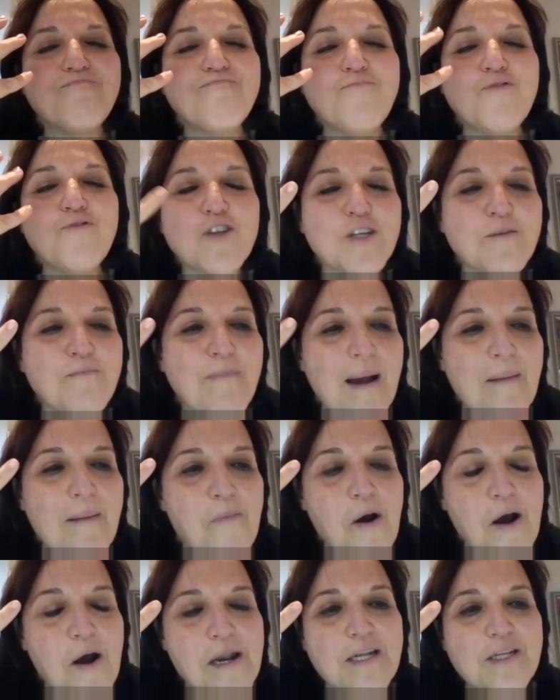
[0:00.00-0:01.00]
pushed my
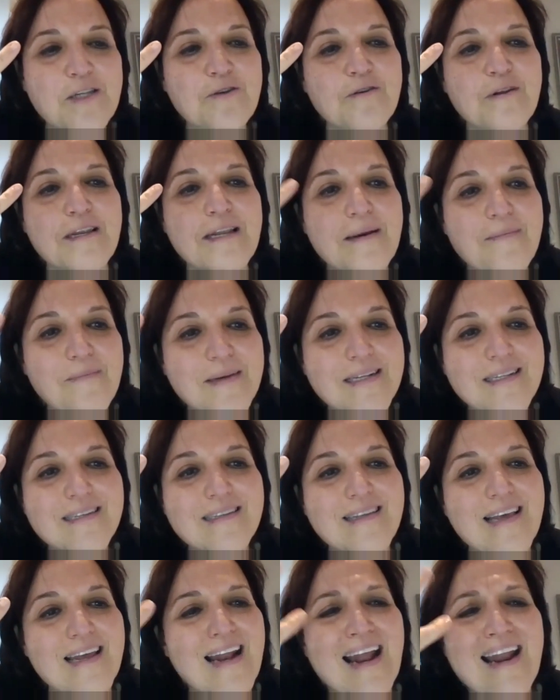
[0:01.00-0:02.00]
body to
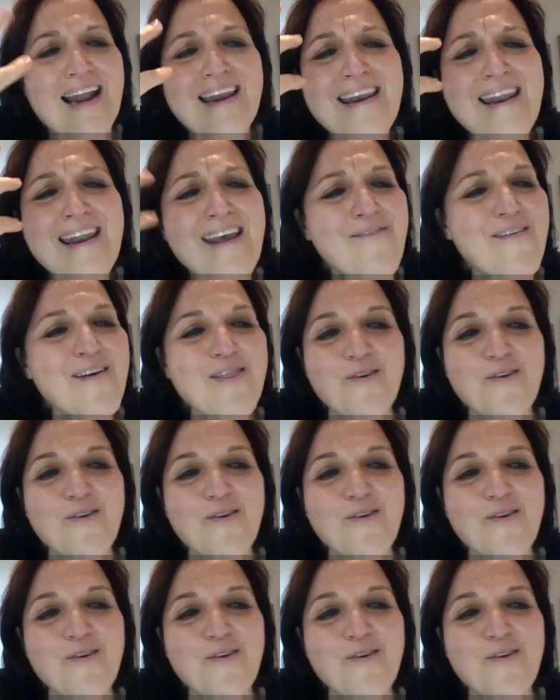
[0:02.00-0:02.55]
limits that I never